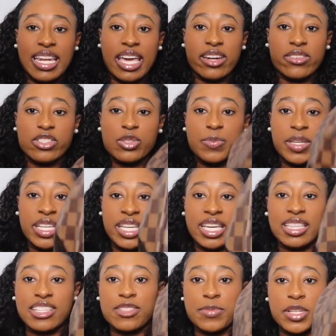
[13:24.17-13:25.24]
Nano Speedy
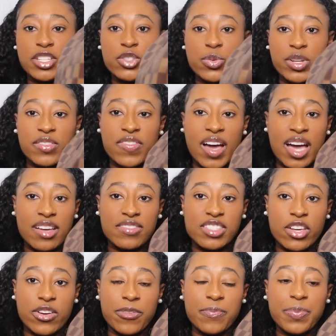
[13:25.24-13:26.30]
and the Speedy 25.
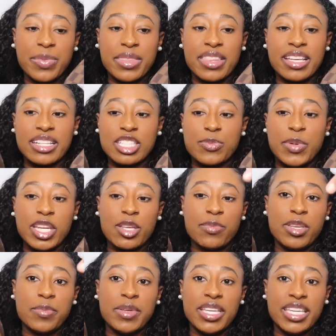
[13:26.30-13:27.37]
So the Speedy
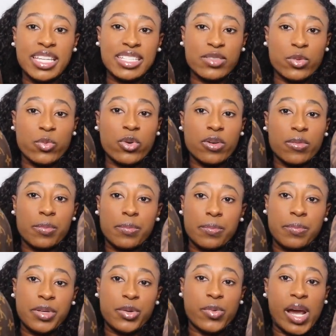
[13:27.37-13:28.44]
BB is will
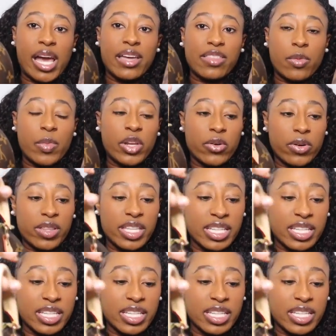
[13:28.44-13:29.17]
be right in the middle of